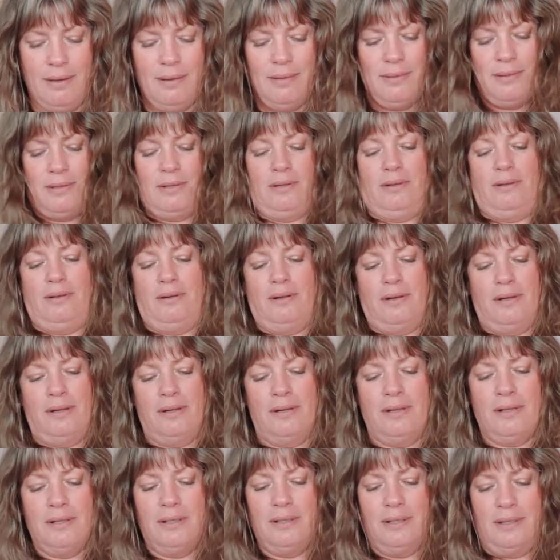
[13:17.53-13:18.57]
It's
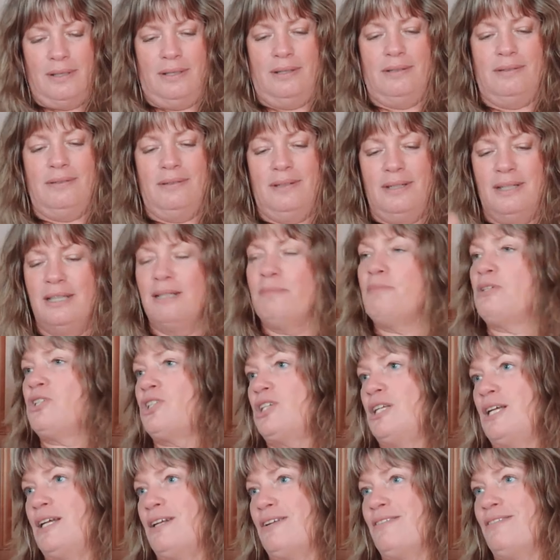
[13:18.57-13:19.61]
all in the
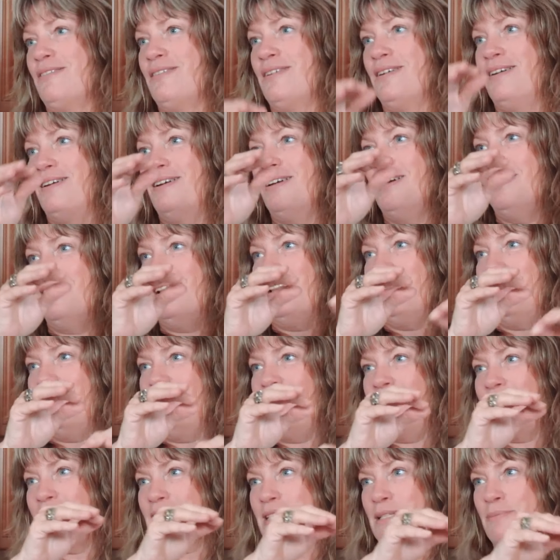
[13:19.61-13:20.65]
machine.
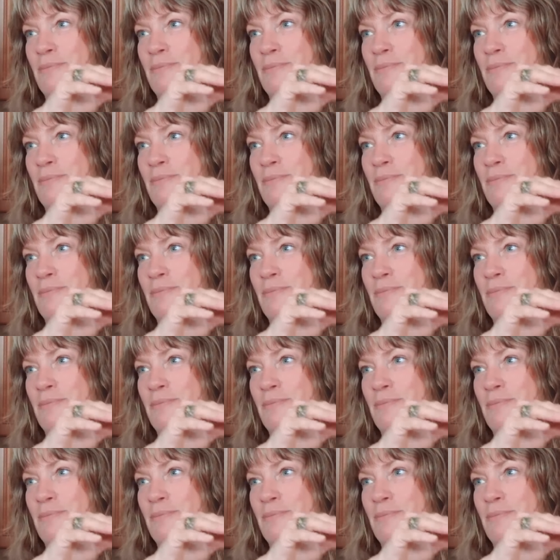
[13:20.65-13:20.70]
Last